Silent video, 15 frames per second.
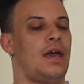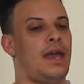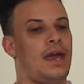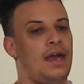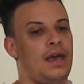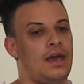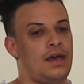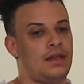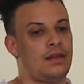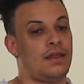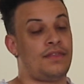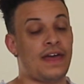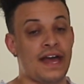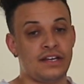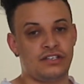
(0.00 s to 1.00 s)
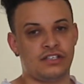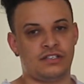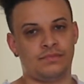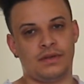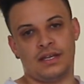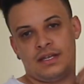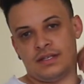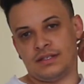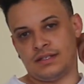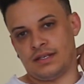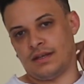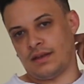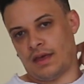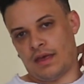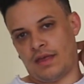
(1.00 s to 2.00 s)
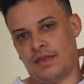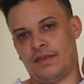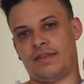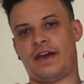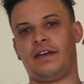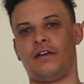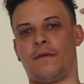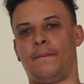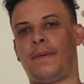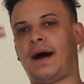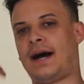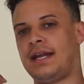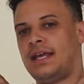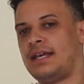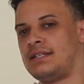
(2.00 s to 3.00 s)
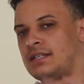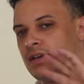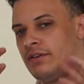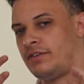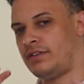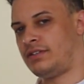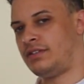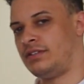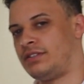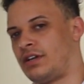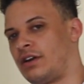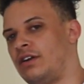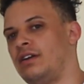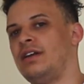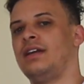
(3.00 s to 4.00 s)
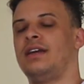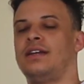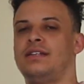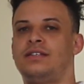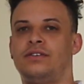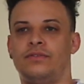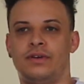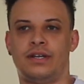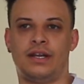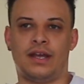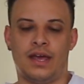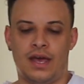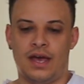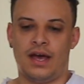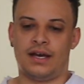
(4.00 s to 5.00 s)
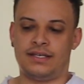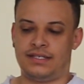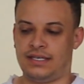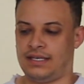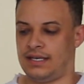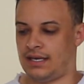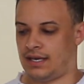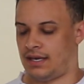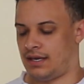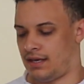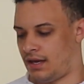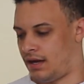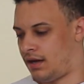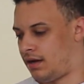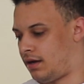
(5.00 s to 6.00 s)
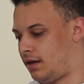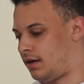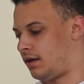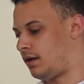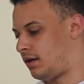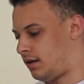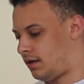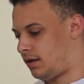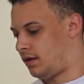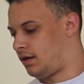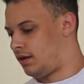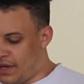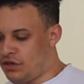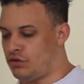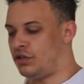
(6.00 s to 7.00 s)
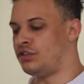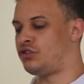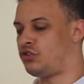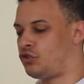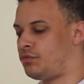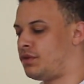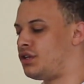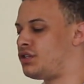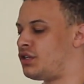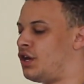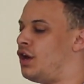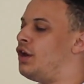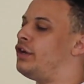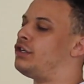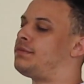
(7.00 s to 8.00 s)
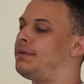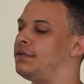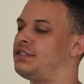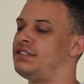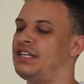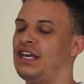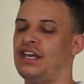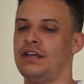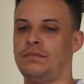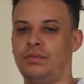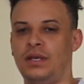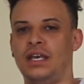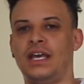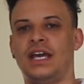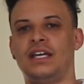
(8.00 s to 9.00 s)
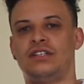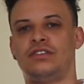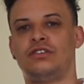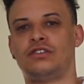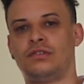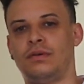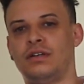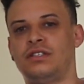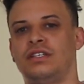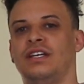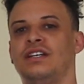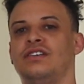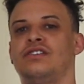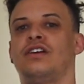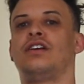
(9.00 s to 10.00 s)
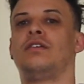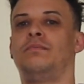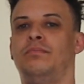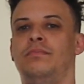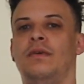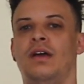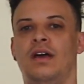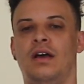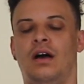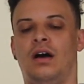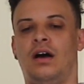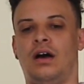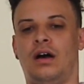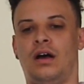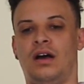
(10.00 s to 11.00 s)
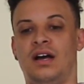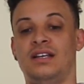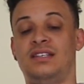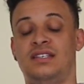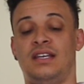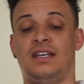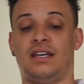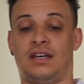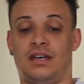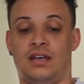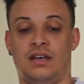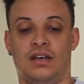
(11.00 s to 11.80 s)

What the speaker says: And that just means that your body is going to turn it into an acidic. The way you consume is you're supposed to take in pH and you're supposed to exert acidic.